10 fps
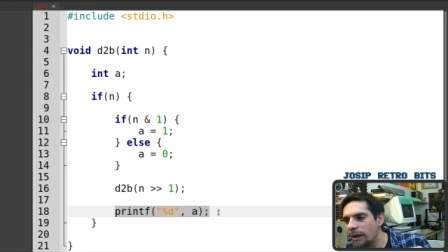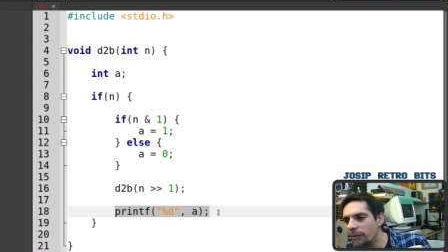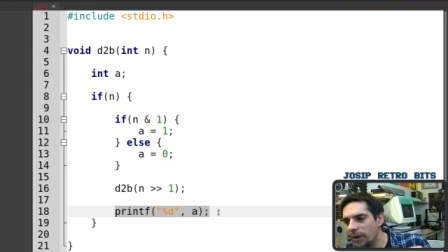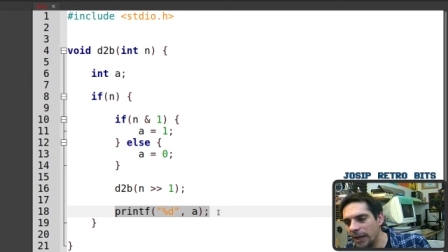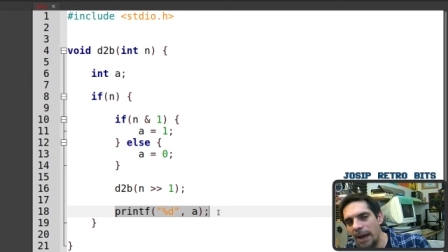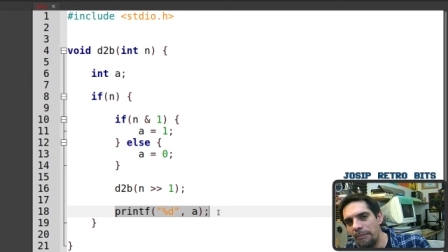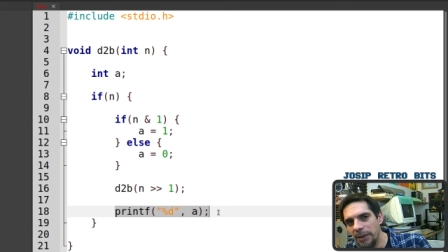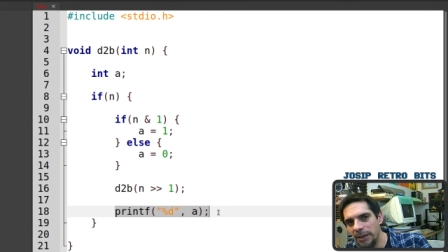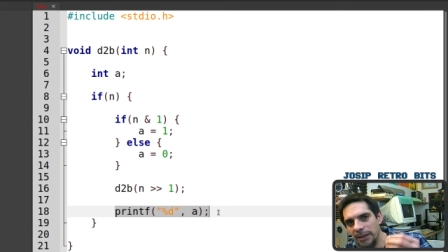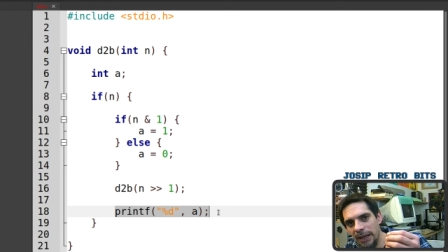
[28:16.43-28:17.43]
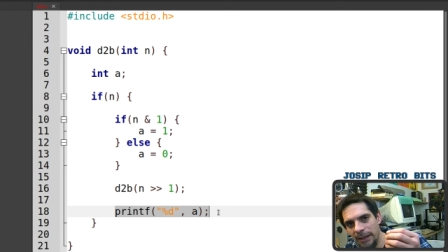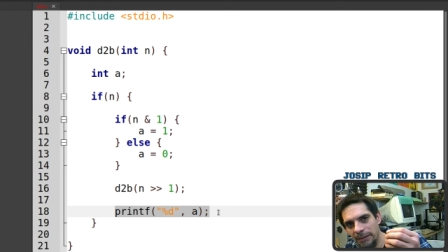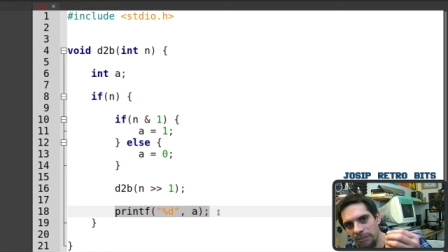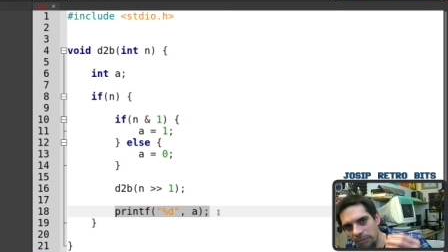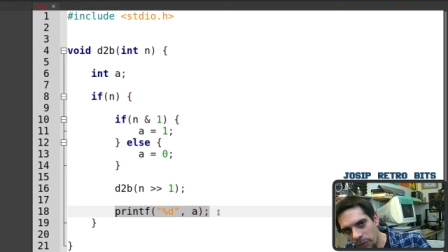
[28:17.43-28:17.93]
will happen at
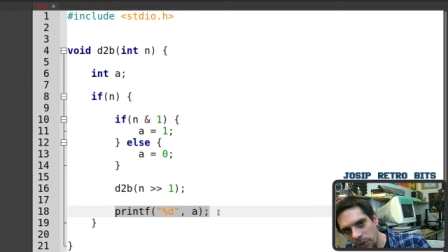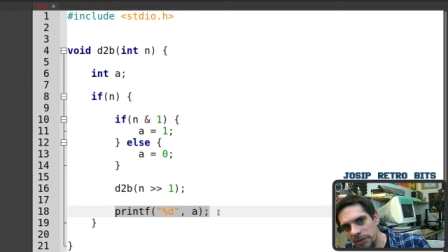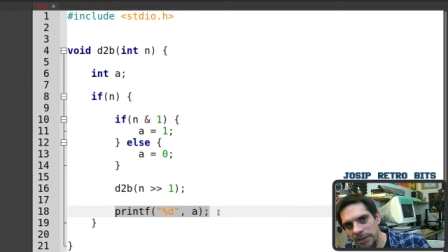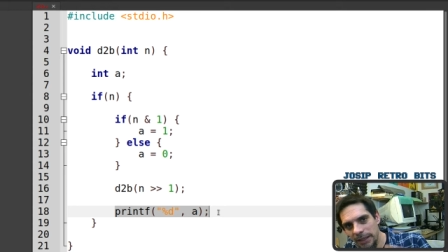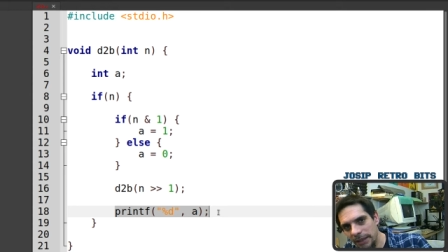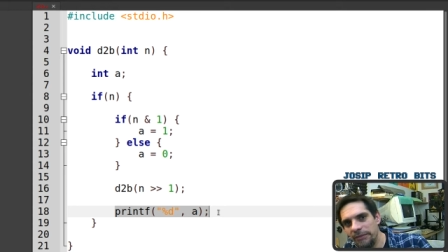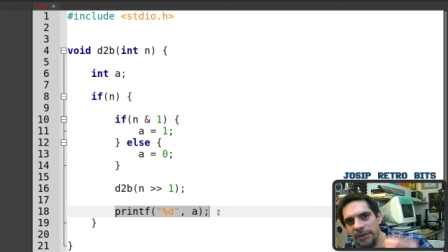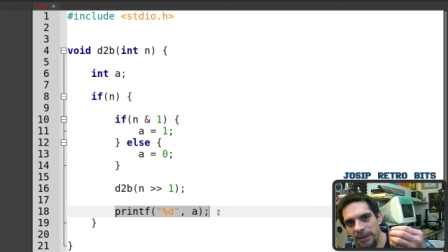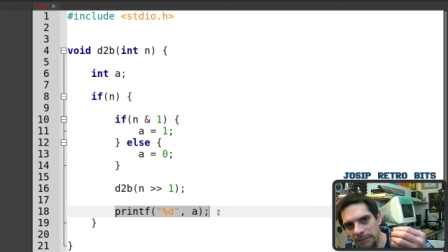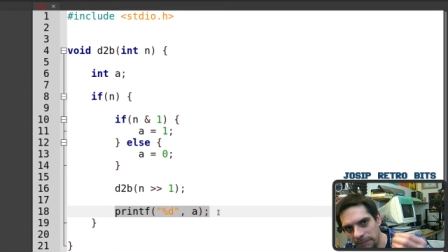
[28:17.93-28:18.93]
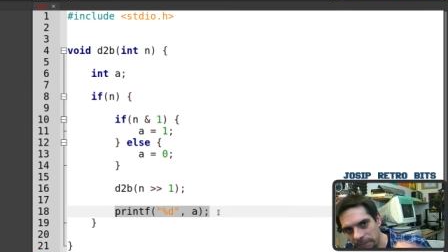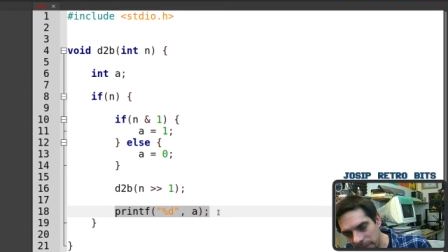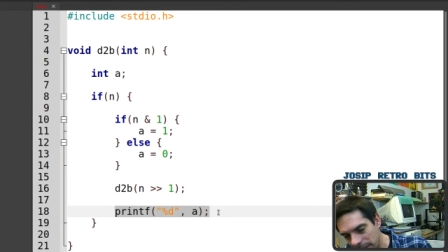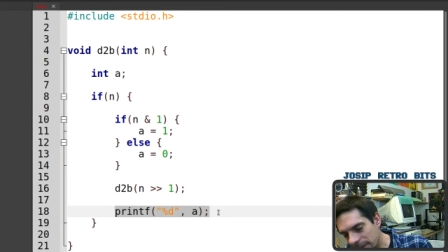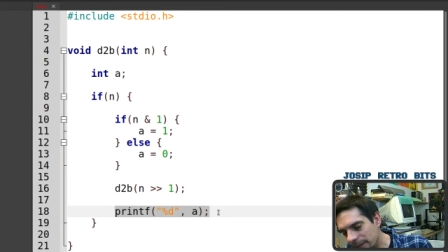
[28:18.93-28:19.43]
most significant
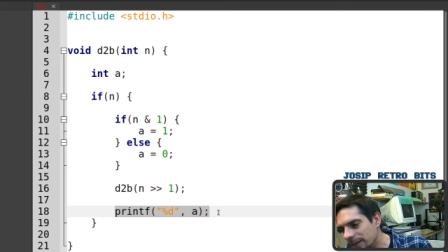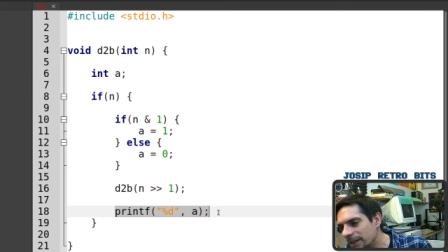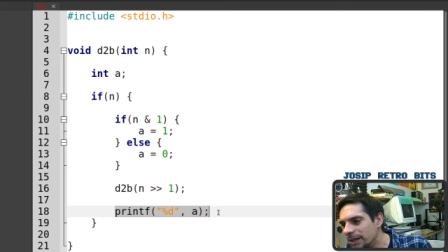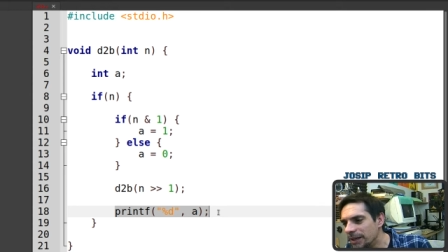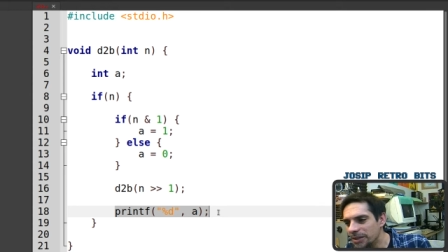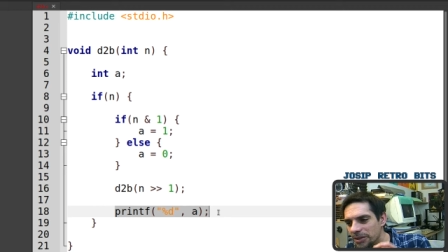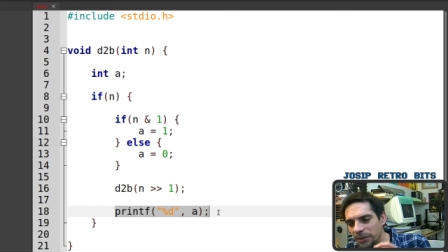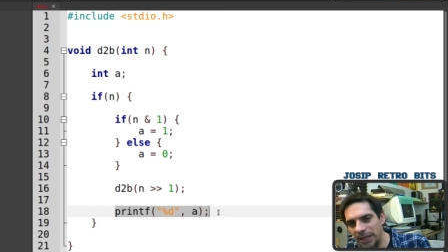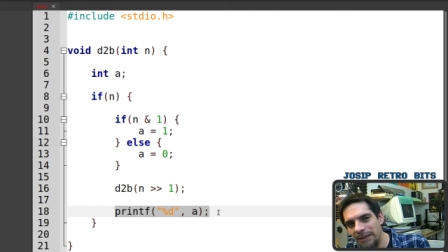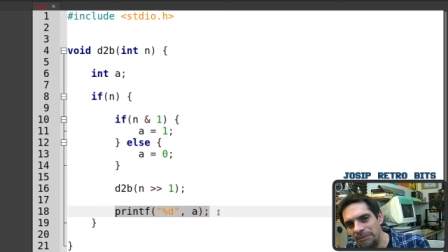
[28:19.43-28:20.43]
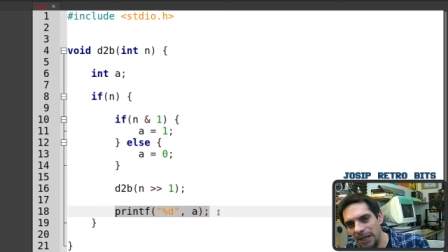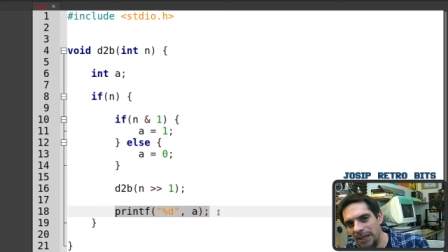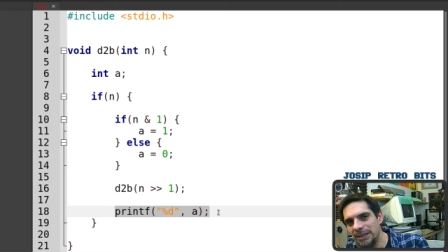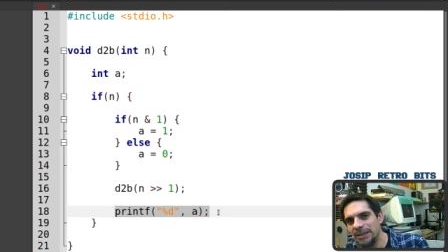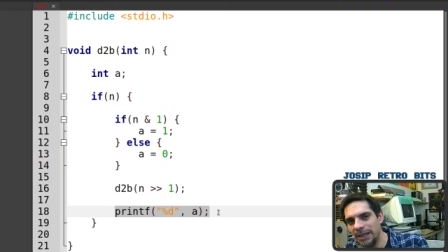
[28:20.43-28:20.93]
bit so that
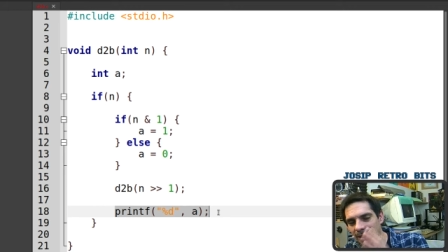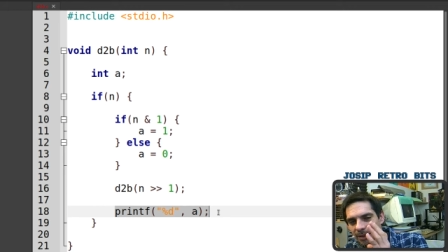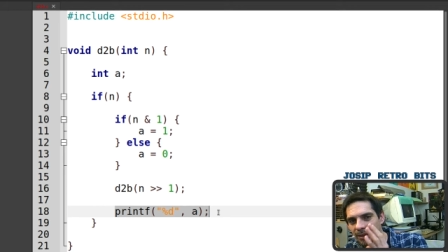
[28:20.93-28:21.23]
means that